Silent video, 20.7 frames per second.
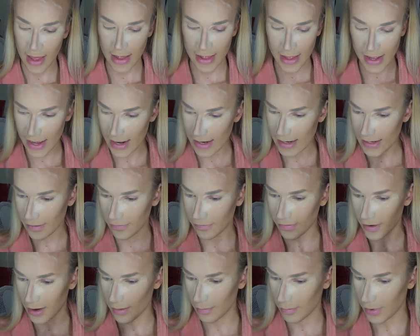Then the
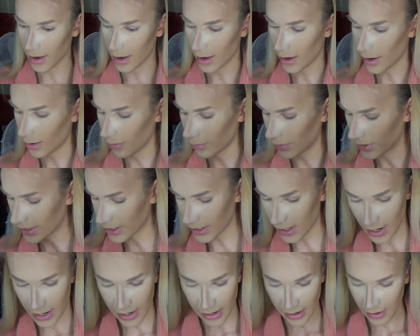fun part, which
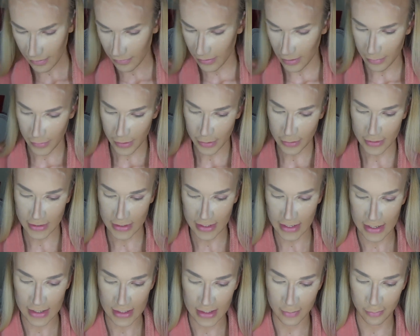I love the most,
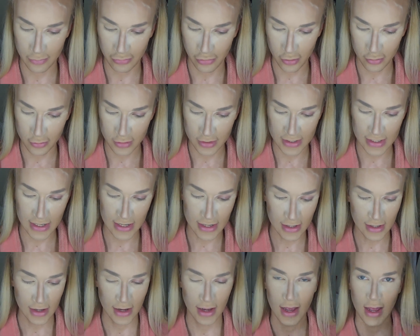is
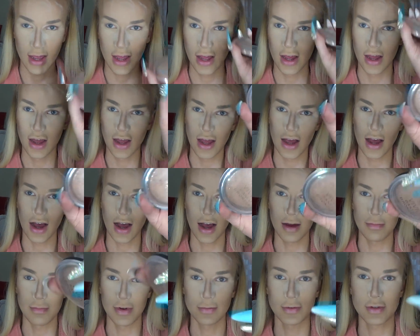bronzing.
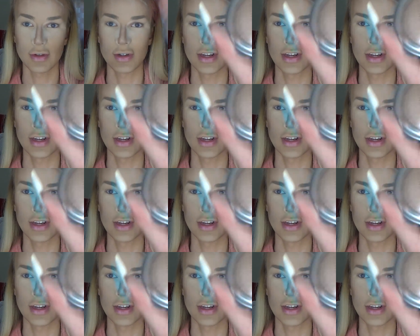I'm just